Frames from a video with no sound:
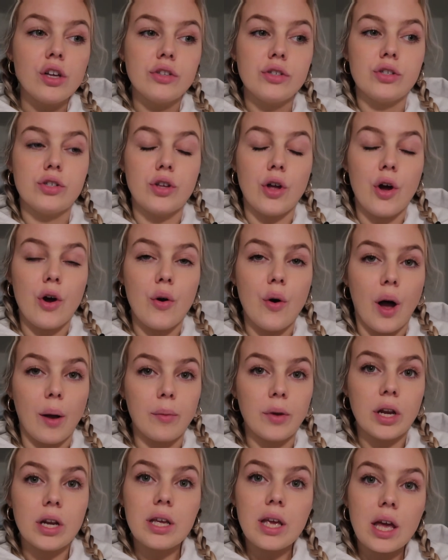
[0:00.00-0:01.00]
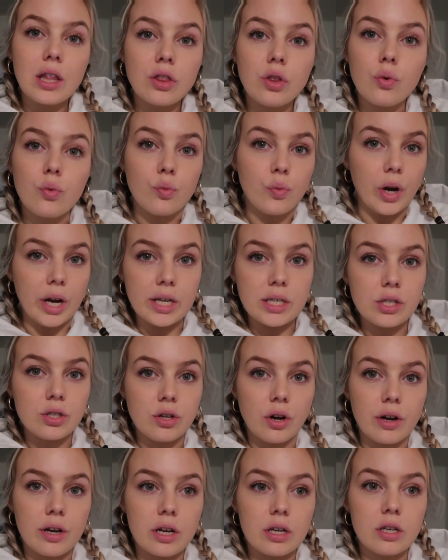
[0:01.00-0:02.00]
So I'm gonna get the rice
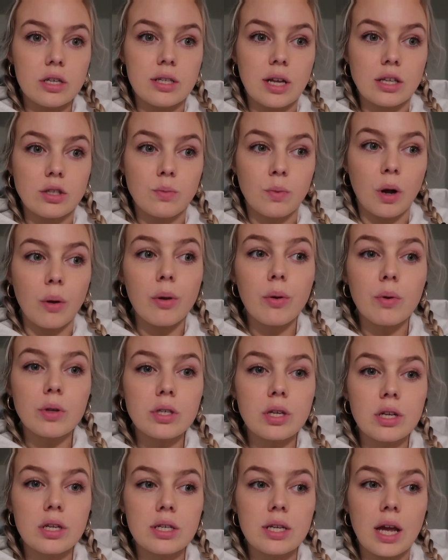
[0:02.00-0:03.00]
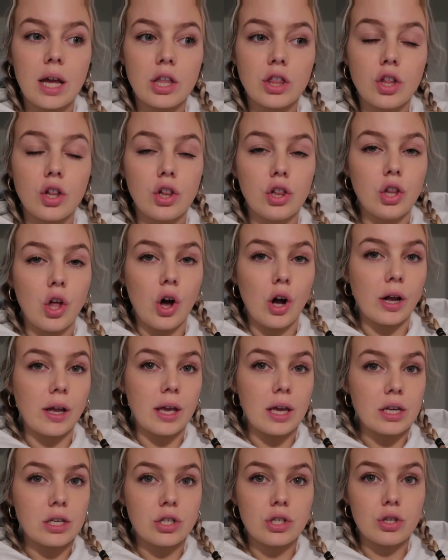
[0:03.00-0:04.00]
started because that's probably what's gonna take the
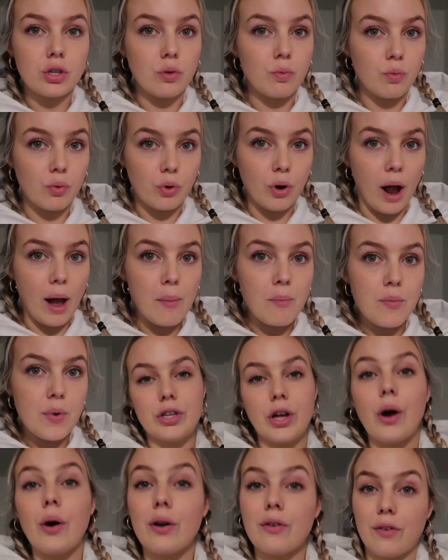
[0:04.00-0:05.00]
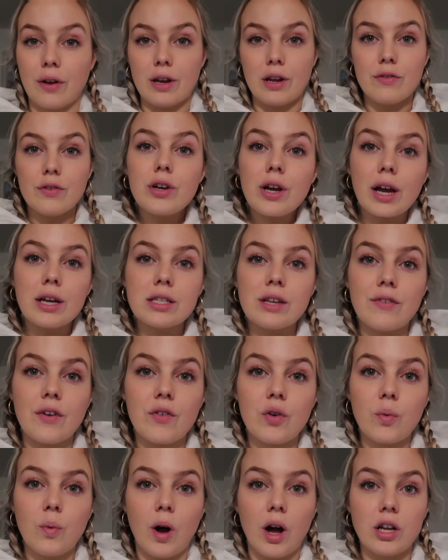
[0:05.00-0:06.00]
longest to prep. So if any of you guys have
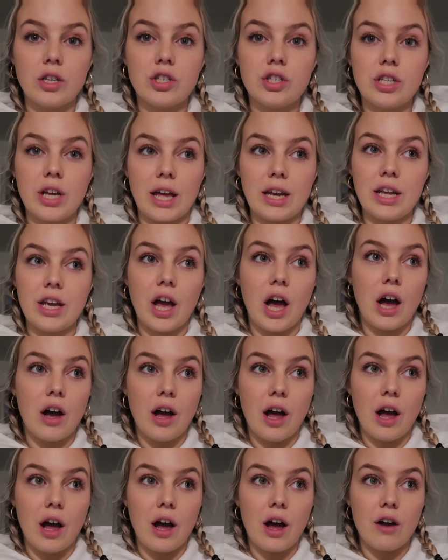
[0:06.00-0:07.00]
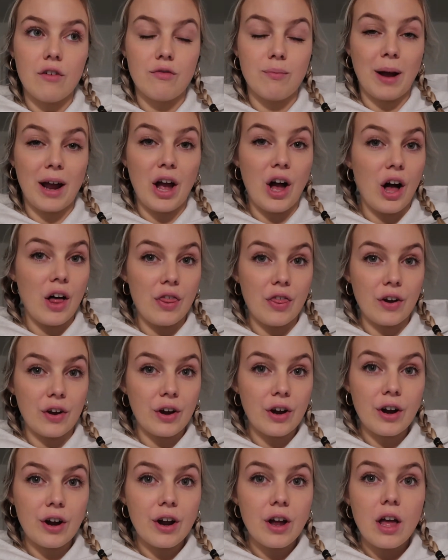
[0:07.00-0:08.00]
ever watched any of my
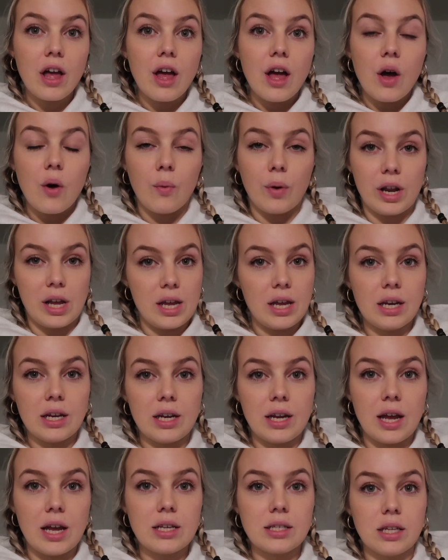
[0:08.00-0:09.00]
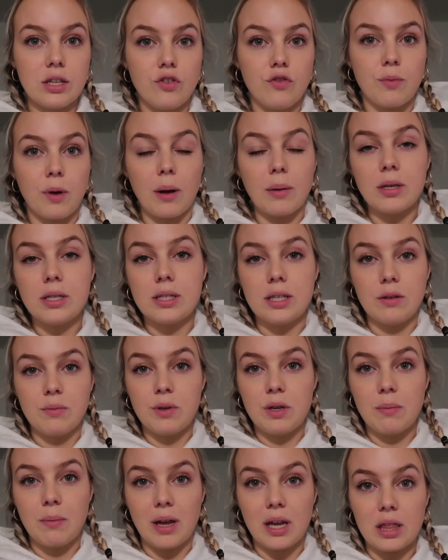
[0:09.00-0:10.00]
other what I eat in a day is, then you've probably seen
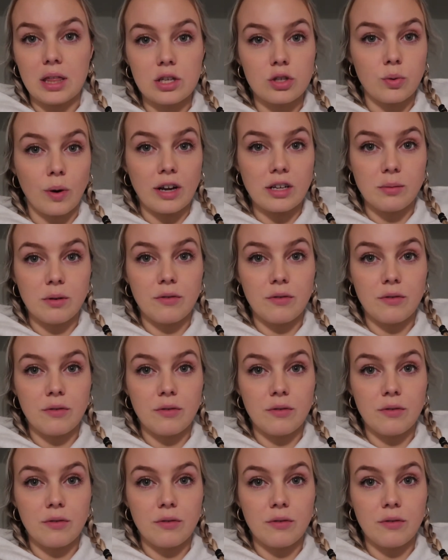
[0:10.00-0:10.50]
me make this rice